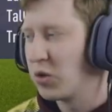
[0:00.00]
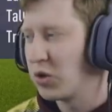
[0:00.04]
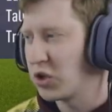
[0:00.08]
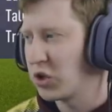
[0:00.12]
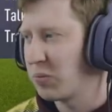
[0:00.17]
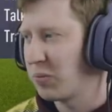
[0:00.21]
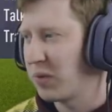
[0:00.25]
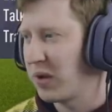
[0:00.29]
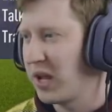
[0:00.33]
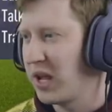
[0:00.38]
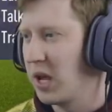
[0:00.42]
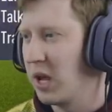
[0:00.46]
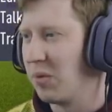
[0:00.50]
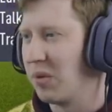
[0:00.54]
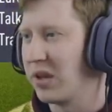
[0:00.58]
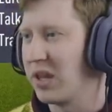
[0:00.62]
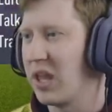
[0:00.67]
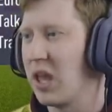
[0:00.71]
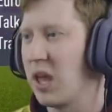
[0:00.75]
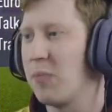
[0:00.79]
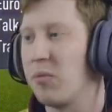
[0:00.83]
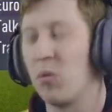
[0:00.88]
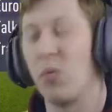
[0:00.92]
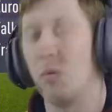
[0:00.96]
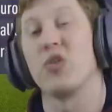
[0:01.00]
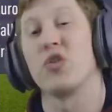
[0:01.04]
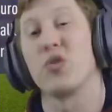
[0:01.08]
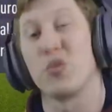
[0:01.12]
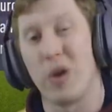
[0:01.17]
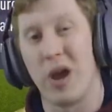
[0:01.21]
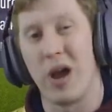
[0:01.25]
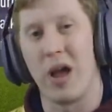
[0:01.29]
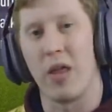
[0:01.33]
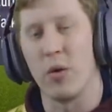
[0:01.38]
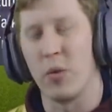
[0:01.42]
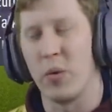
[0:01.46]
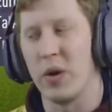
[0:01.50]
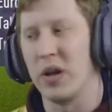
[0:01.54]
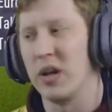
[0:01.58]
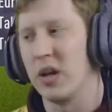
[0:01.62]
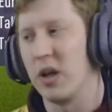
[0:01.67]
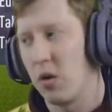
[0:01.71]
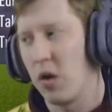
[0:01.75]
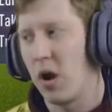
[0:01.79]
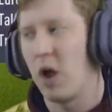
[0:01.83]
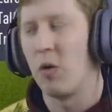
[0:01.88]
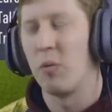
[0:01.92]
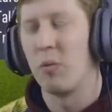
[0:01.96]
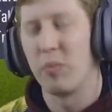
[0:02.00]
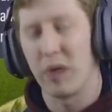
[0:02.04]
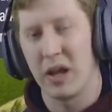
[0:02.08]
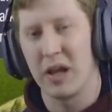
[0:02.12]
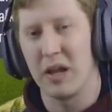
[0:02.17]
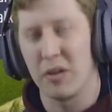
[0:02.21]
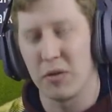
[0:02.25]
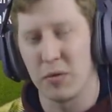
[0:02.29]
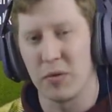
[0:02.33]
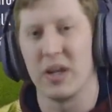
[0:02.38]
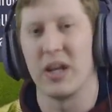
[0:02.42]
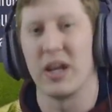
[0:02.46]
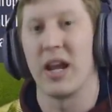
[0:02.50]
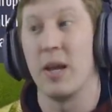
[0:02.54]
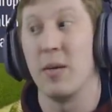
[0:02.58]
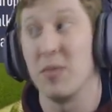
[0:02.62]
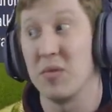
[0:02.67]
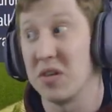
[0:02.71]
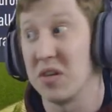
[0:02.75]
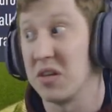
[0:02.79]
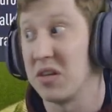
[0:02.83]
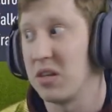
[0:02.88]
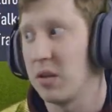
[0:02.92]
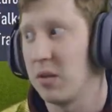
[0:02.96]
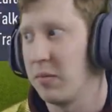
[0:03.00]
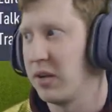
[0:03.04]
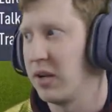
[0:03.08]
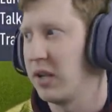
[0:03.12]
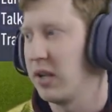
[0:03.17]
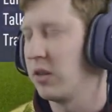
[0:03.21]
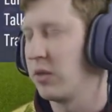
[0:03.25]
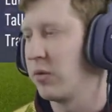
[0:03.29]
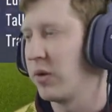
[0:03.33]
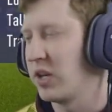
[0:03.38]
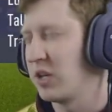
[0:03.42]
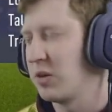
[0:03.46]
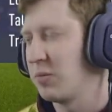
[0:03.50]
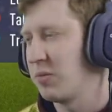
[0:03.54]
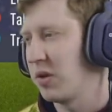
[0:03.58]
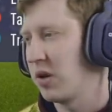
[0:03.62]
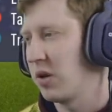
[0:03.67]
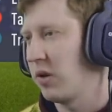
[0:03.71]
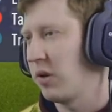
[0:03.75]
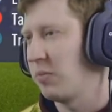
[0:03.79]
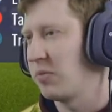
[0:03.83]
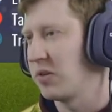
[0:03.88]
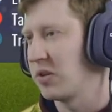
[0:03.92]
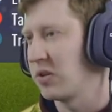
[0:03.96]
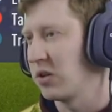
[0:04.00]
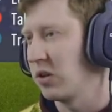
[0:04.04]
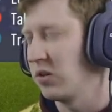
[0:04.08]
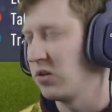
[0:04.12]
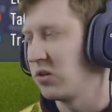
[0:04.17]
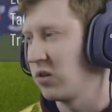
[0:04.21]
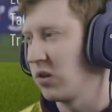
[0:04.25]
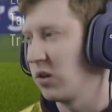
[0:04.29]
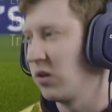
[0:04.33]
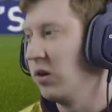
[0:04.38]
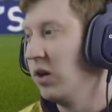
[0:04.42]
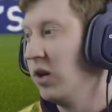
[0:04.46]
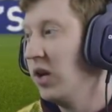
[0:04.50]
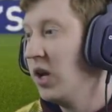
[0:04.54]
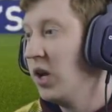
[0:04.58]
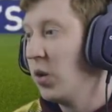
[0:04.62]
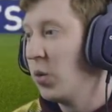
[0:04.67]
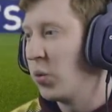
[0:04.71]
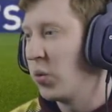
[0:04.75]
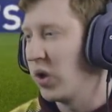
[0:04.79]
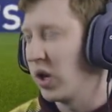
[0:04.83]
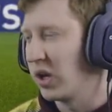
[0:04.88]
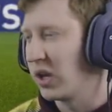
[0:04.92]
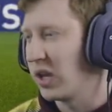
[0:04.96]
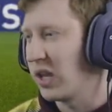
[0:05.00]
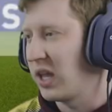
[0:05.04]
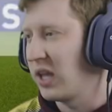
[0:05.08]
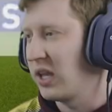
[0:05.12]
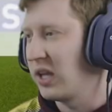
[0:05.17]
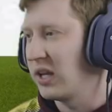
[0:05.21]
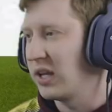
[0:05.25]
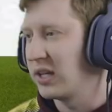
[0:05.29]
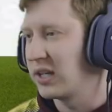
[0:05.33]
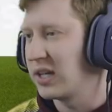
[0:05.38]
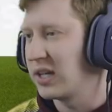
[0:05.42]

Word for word: we'll just play it by ear. But once we're out of the window, I'll play three games and simulate the rest per episode. So we are getting